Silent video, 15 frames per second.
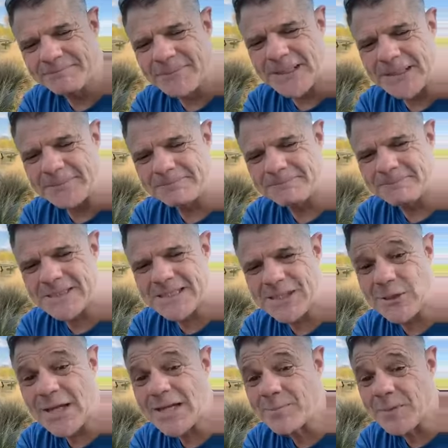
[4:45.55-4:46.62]
Bye. See
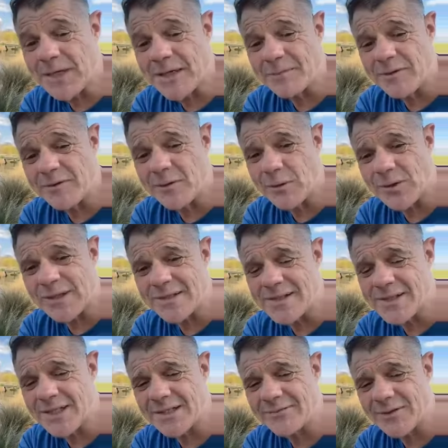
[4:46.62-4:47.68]
you at 8 p.m. if you want to
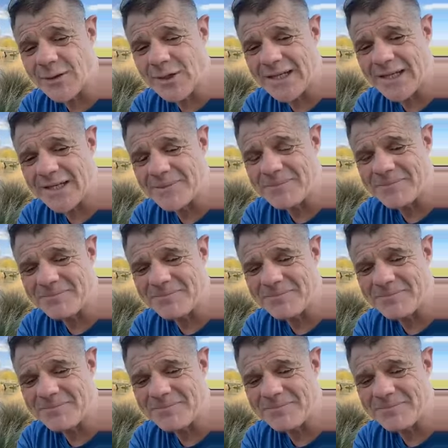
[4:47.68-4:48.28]
share, if you care.